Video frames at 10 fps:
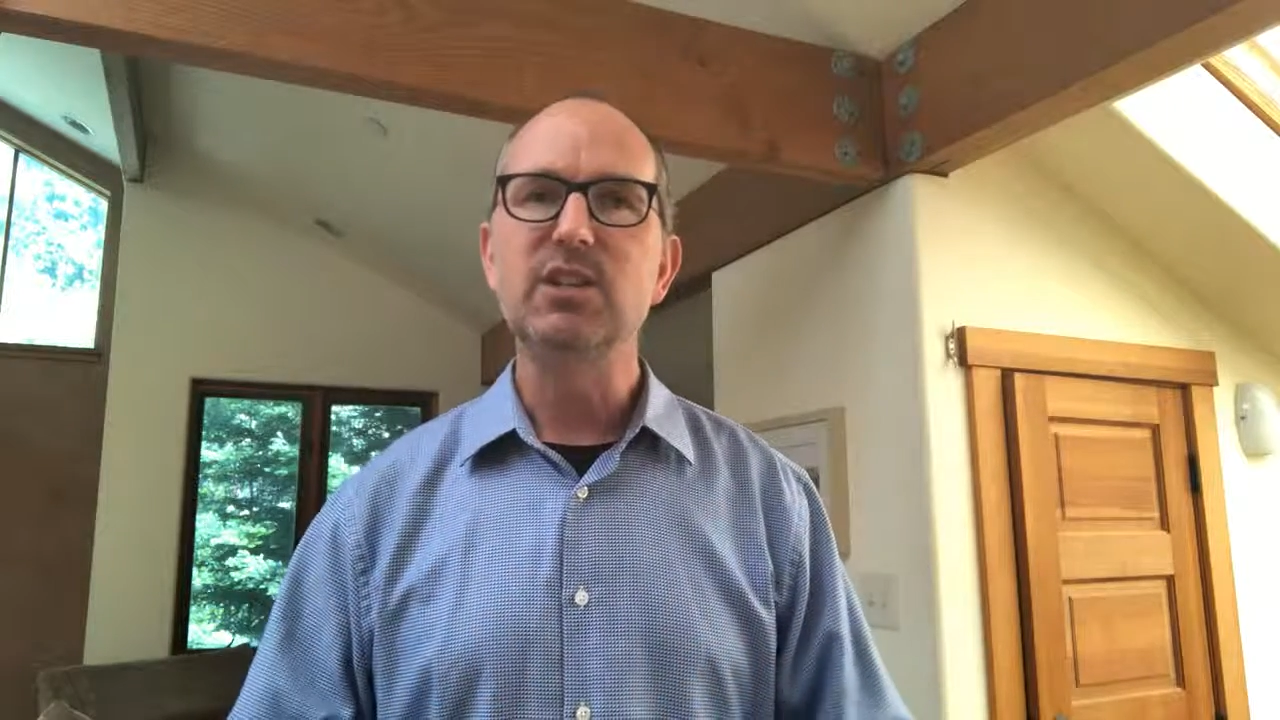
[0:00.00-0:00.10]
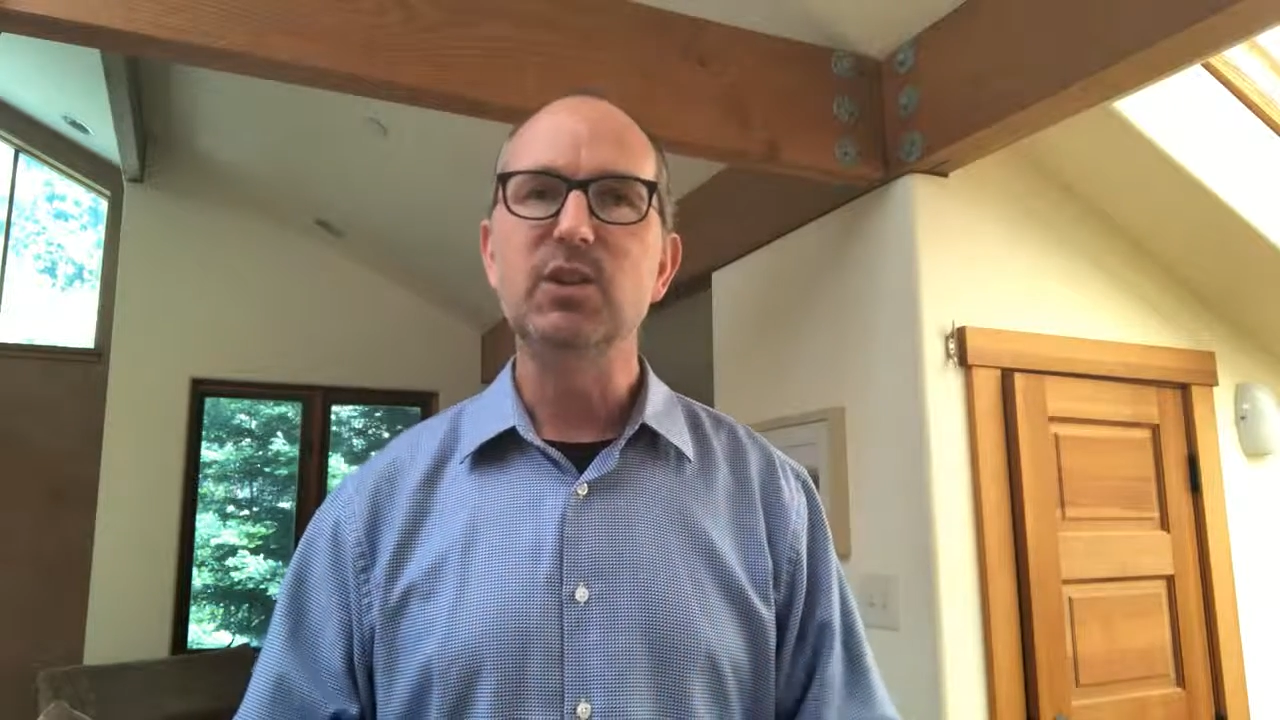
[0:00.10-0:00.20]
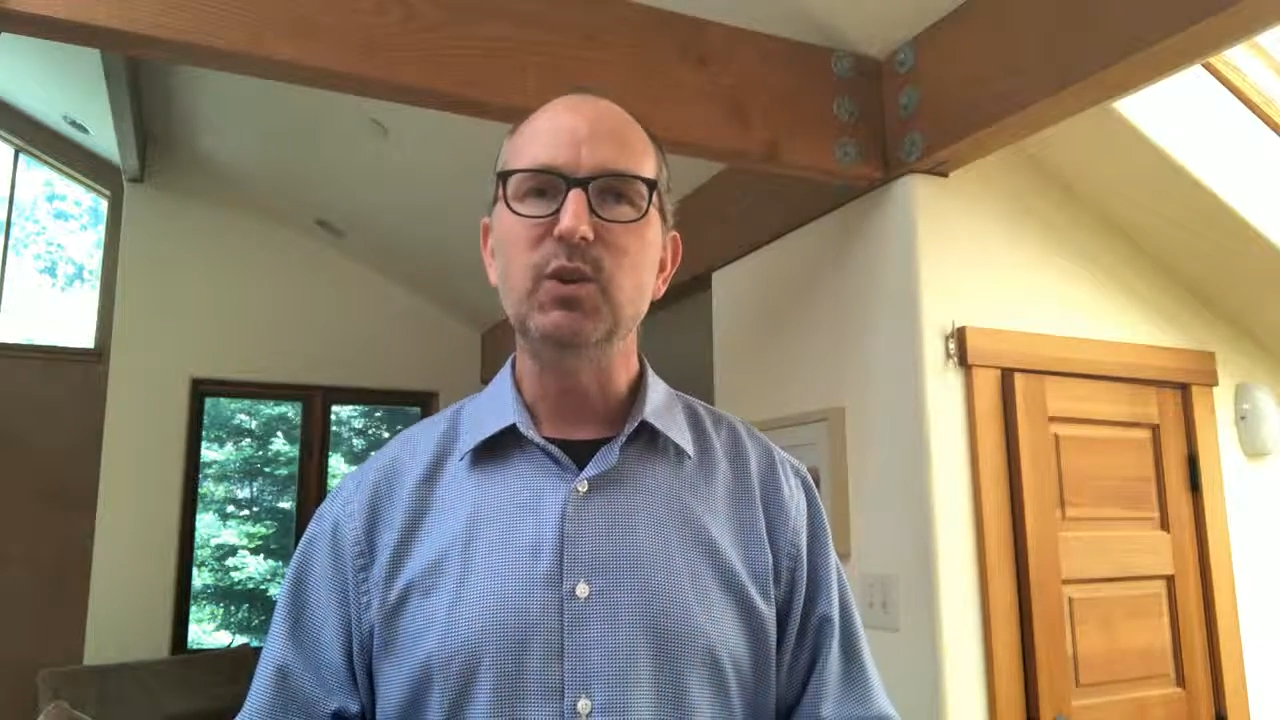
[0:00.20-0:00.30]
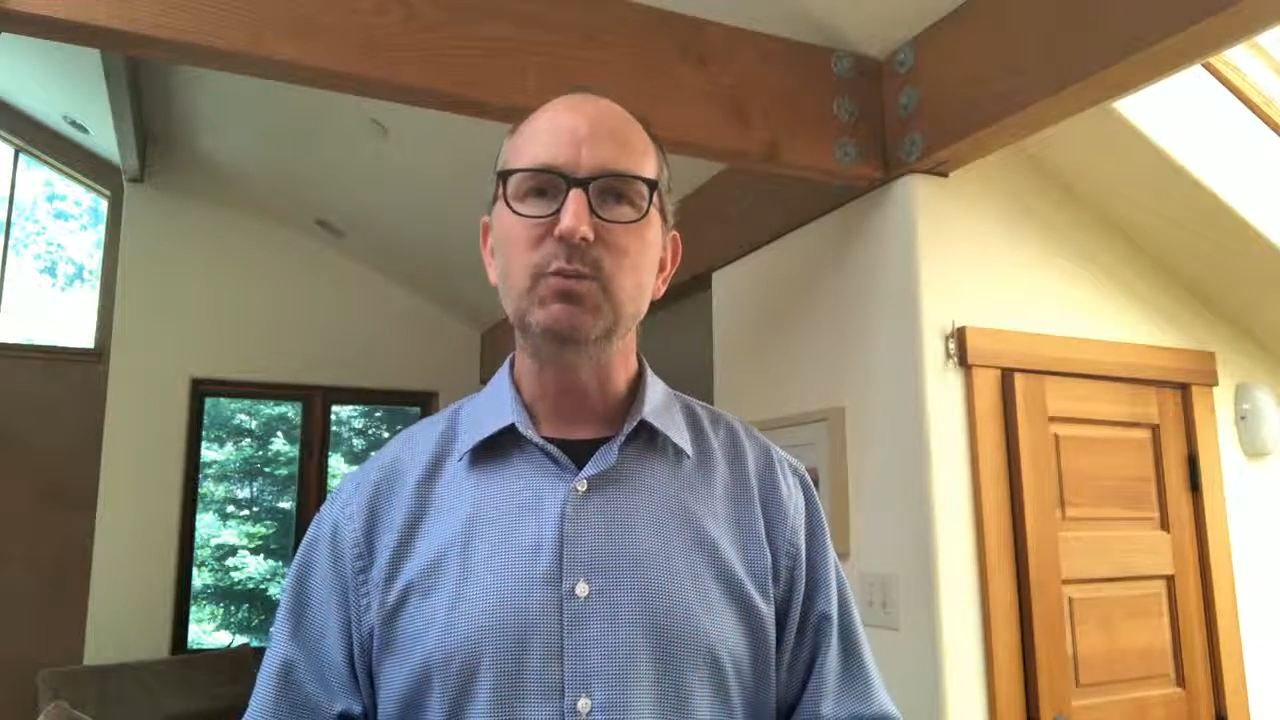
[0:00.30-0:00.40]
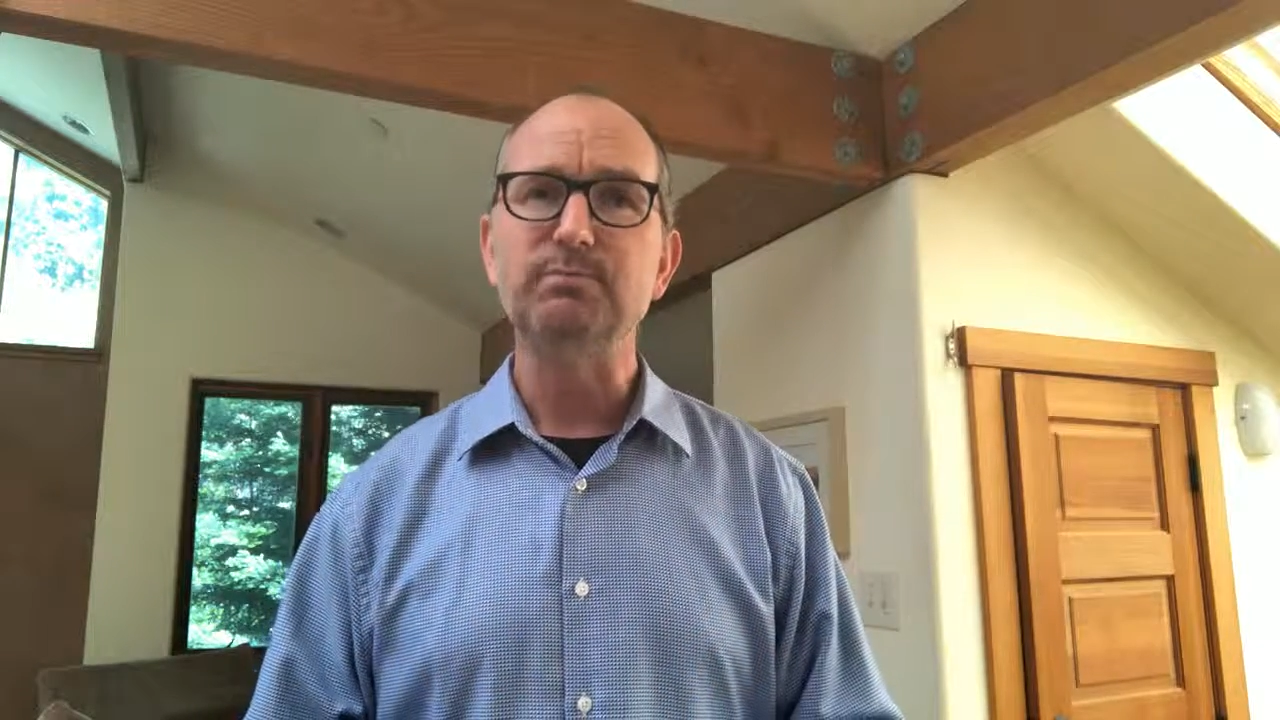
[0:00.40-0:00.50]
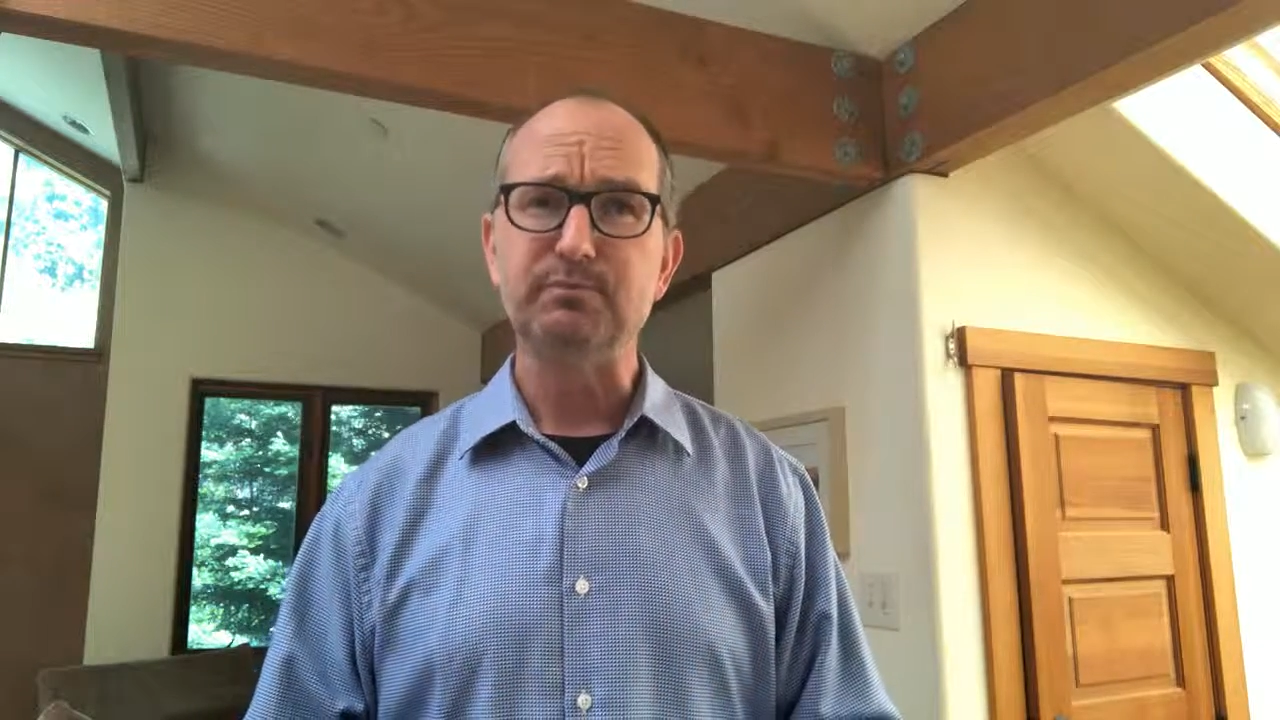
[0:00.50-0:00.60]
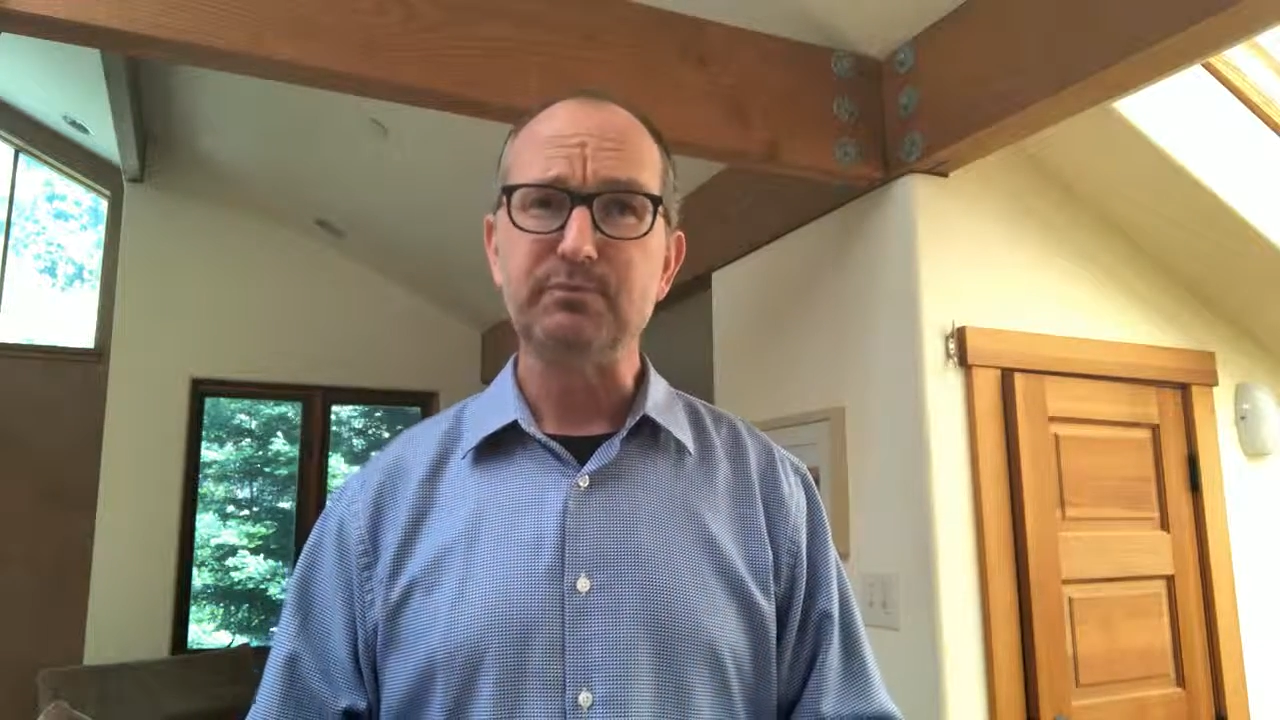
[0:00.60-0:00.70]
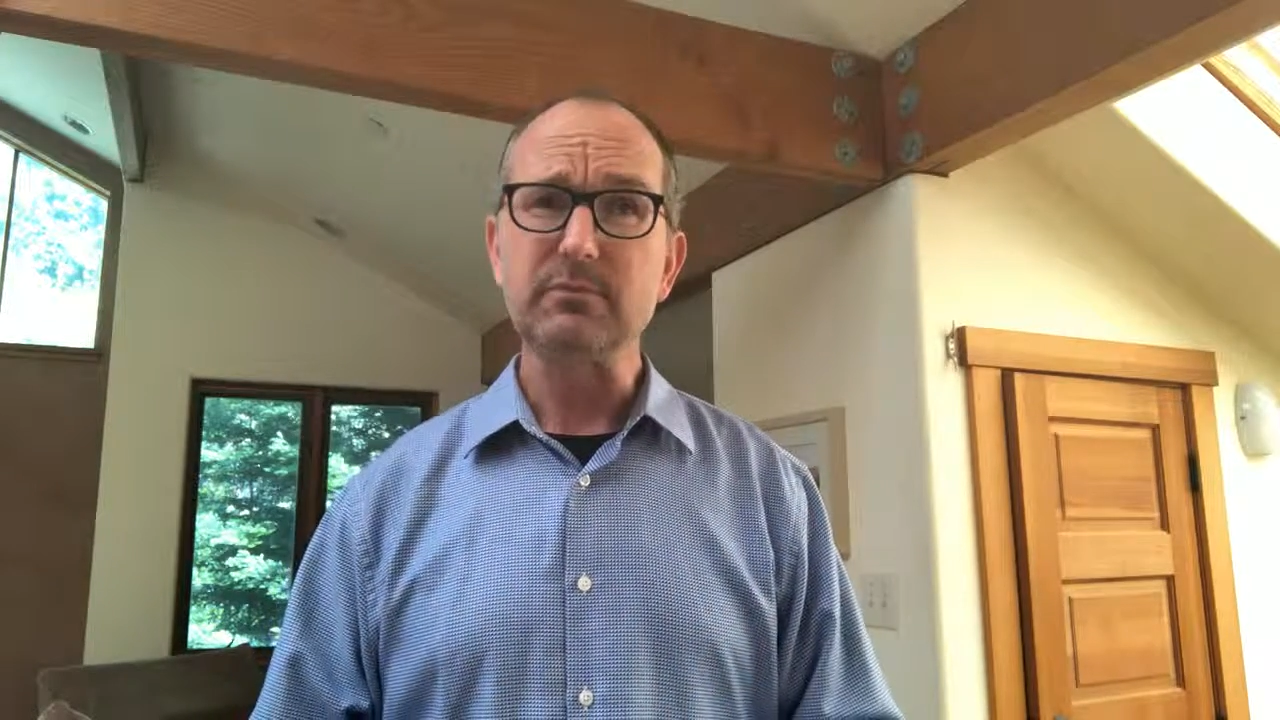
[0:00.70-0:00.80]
to